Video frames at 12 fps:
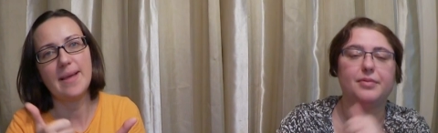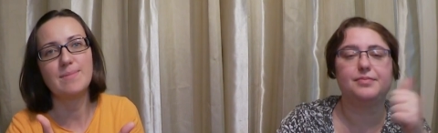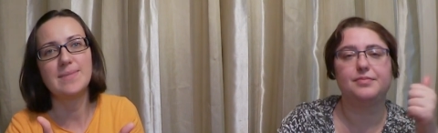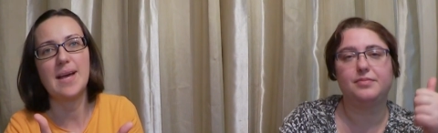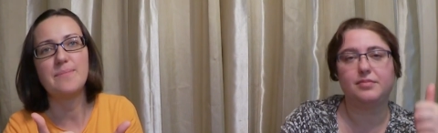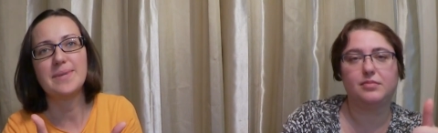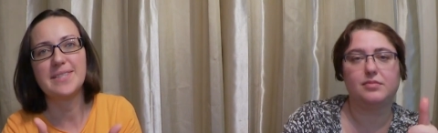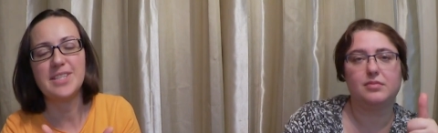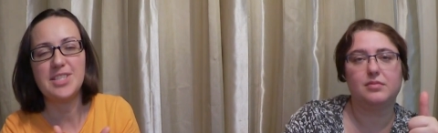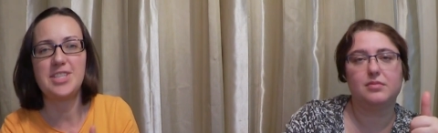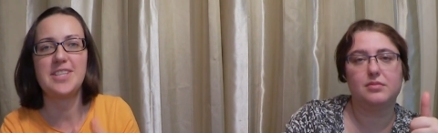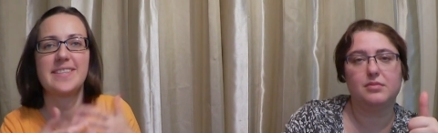Speaker 1: thumbs up us,
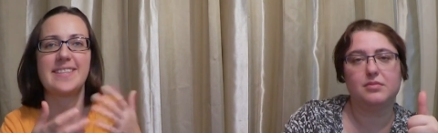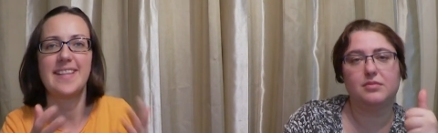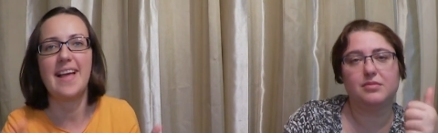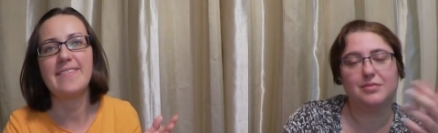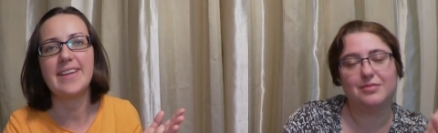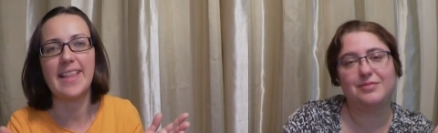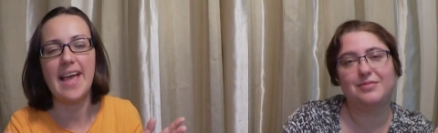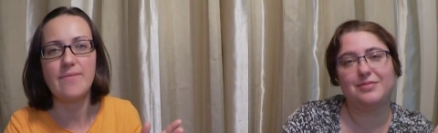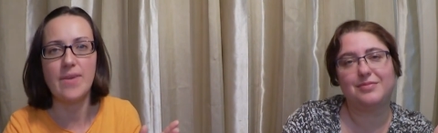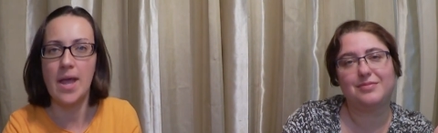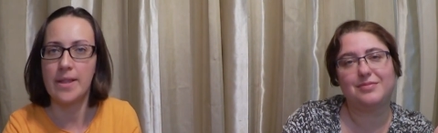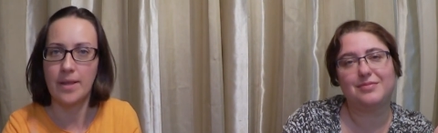and cheers, love in
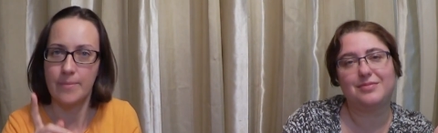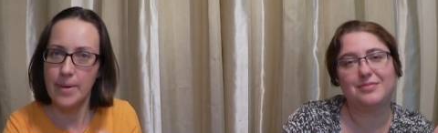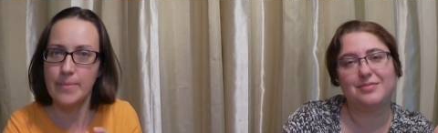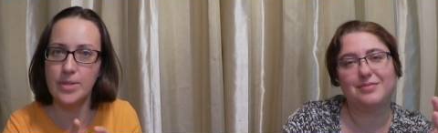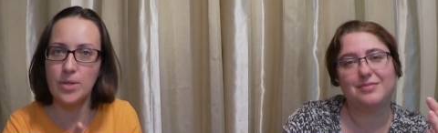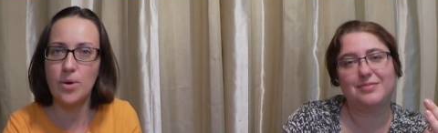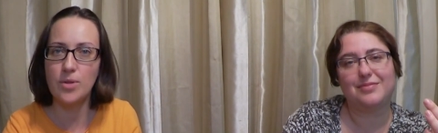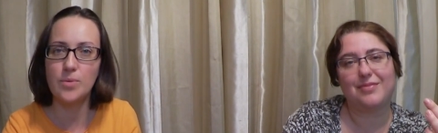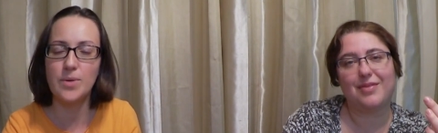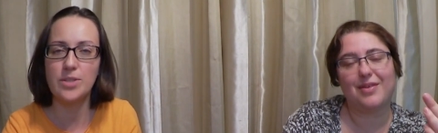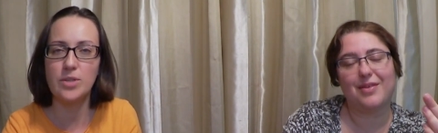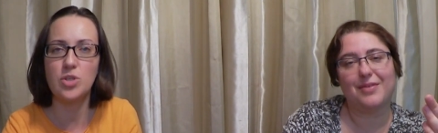life. And remember to go
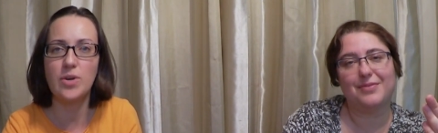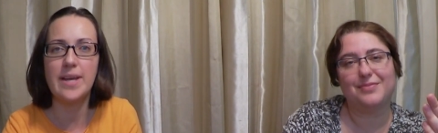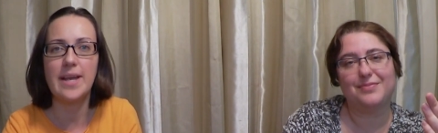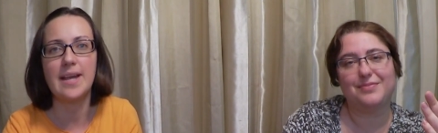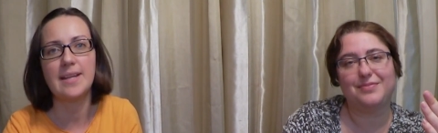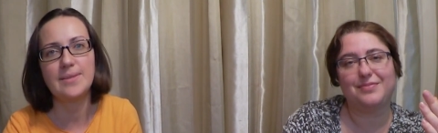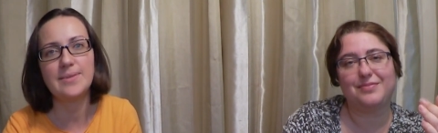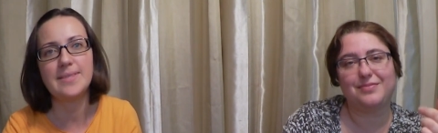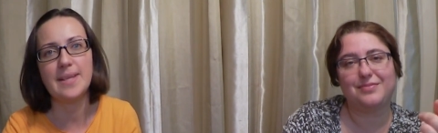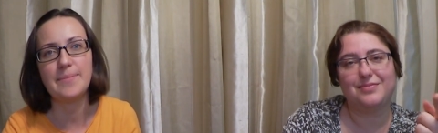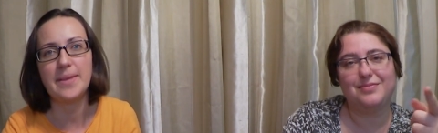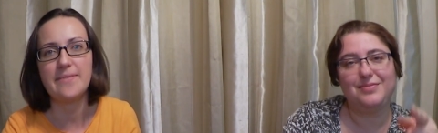towards your joy and do
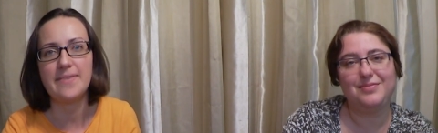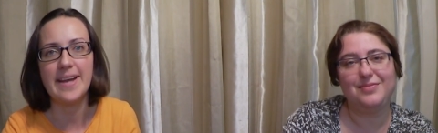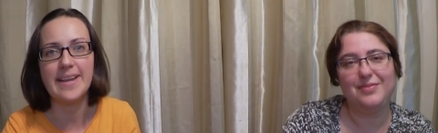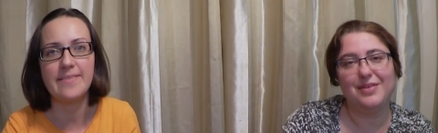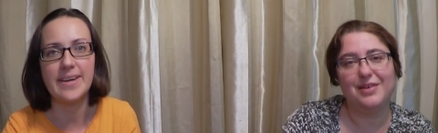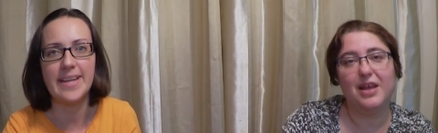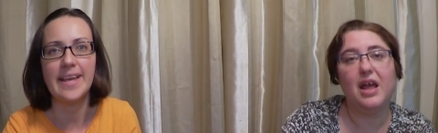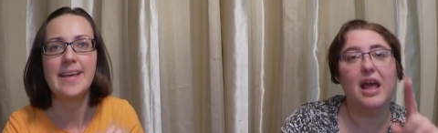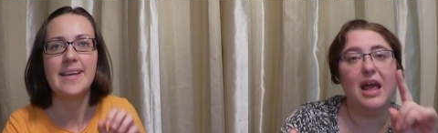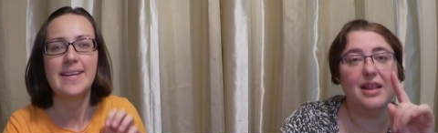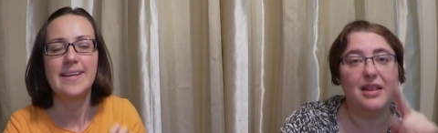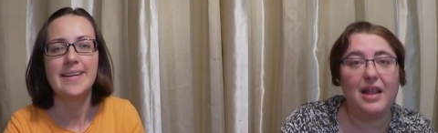something fun every day.
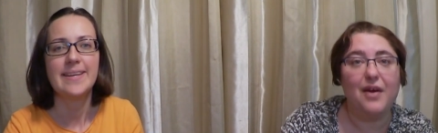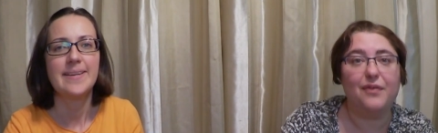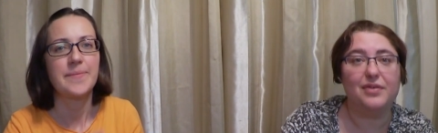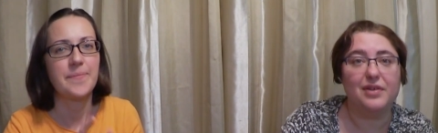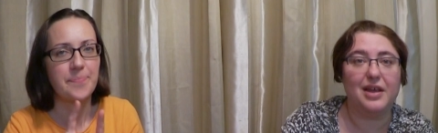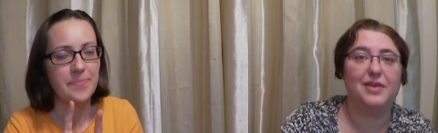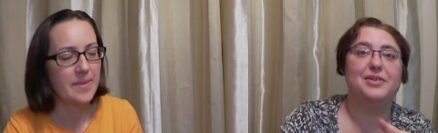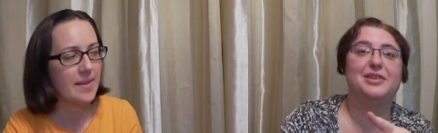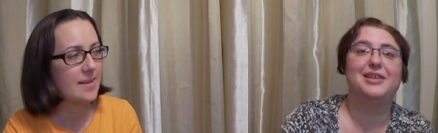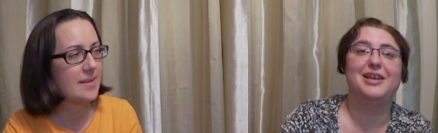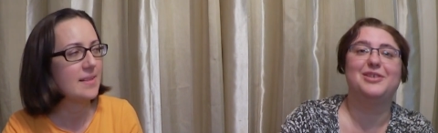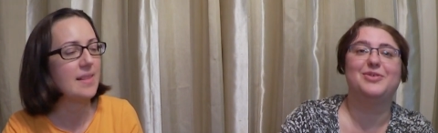And laugh every
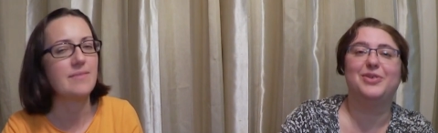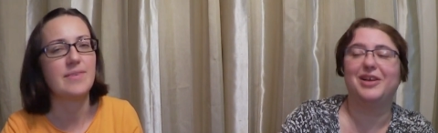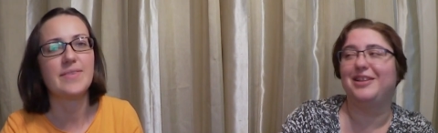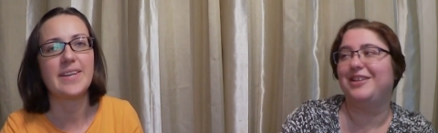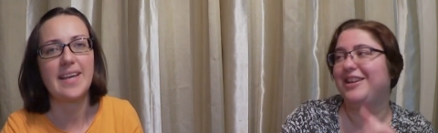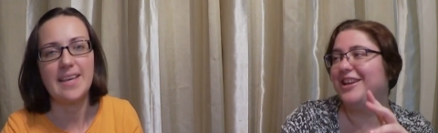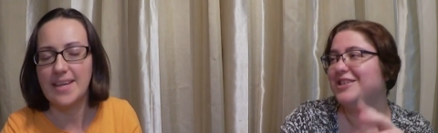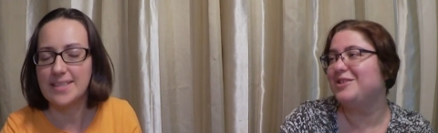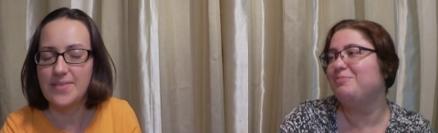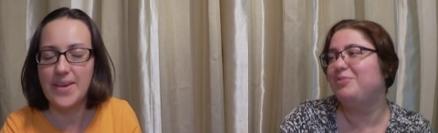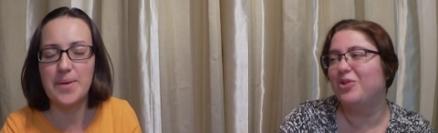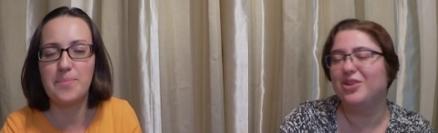day
Speaker 2: as well. Laugh every day. Like, yeah,
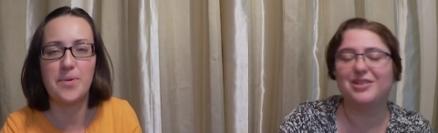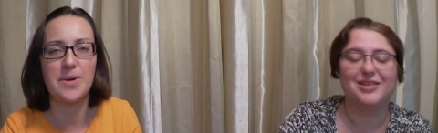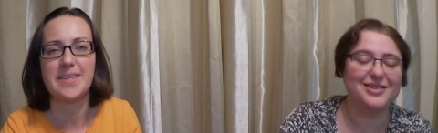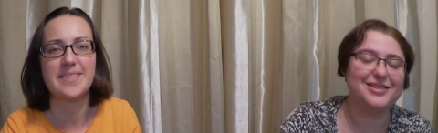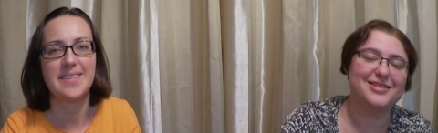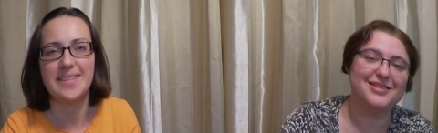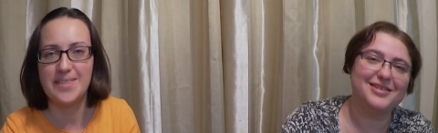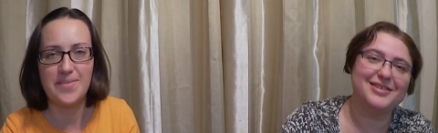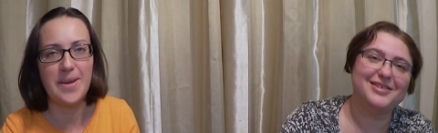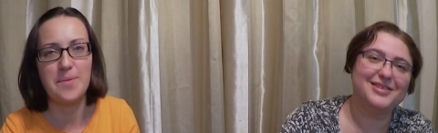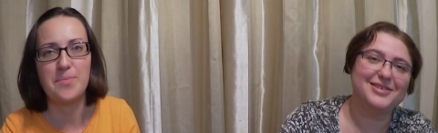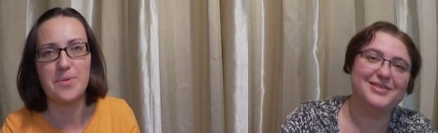it's very important. It's
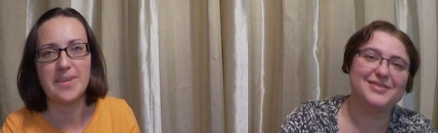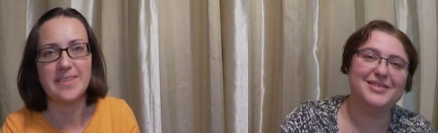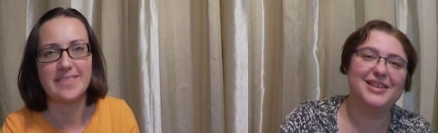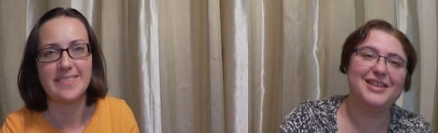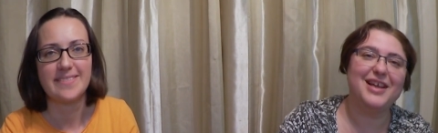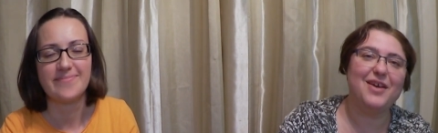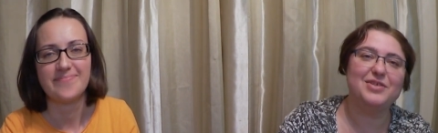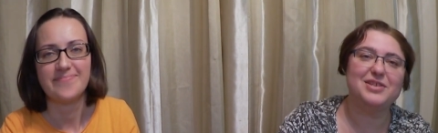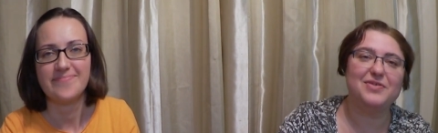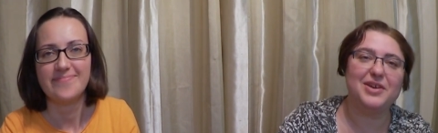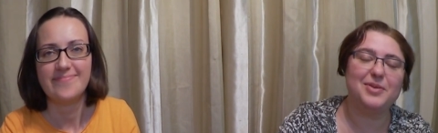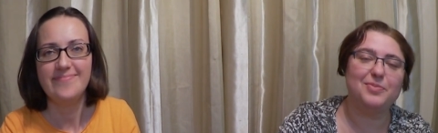very important. Laugh
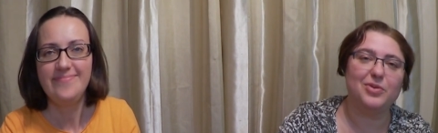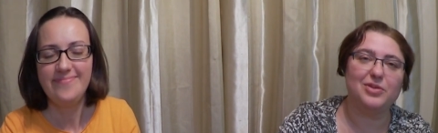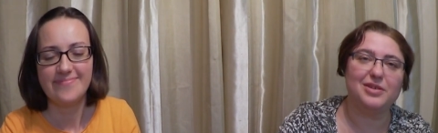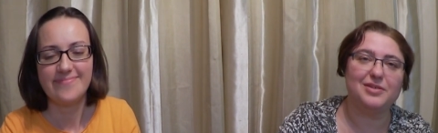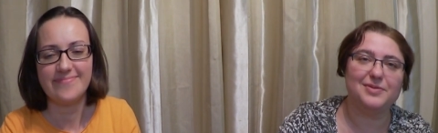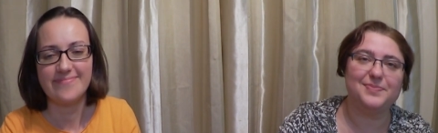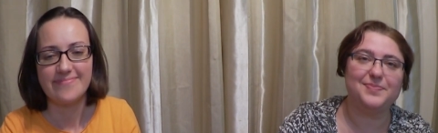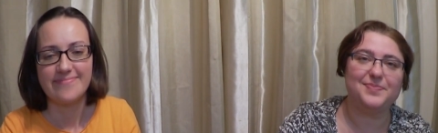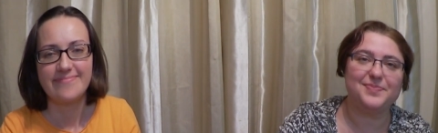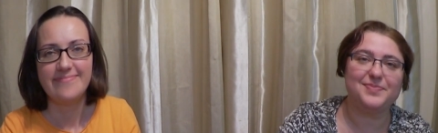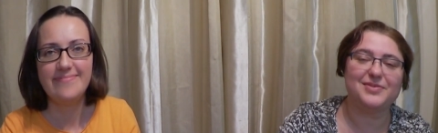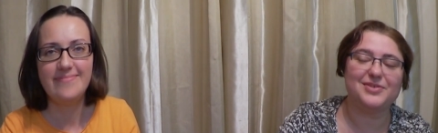is very important.
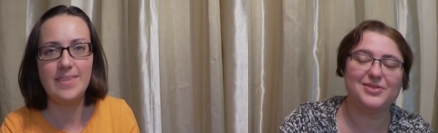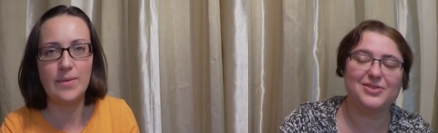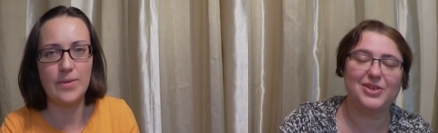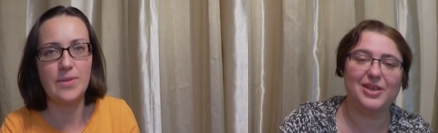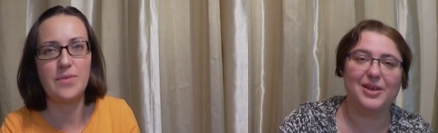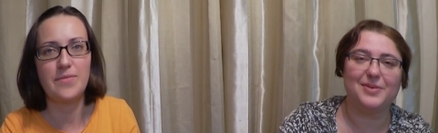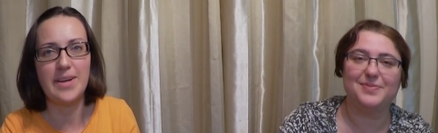Even if you